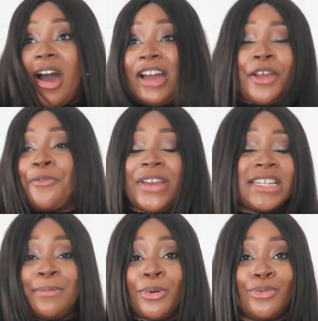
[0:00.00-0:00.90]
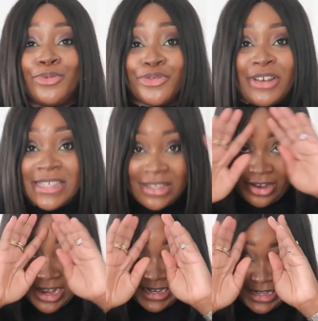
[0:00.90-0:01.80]
I don't fit a typical dress
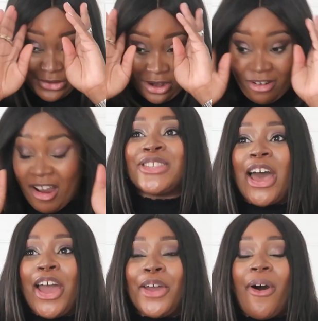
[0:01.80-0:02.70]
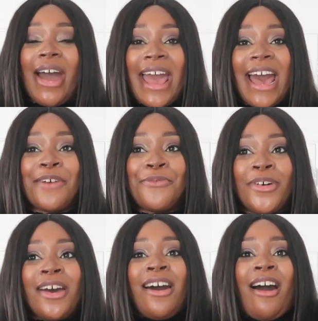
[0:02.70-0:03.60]
size in Zara. So I
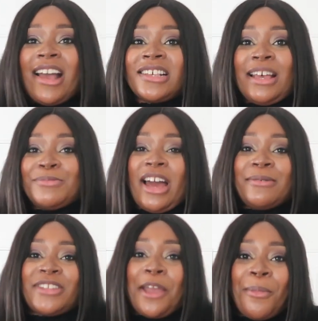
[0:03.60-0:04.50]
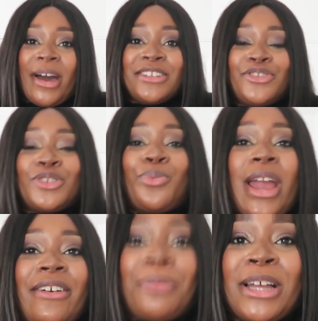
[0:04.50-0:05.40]
sometimes don't mind just
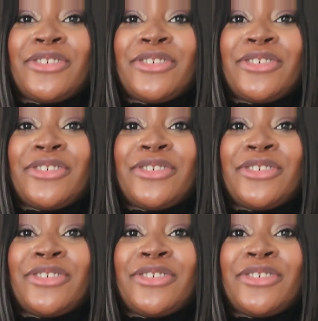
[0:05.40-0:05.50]
wearing my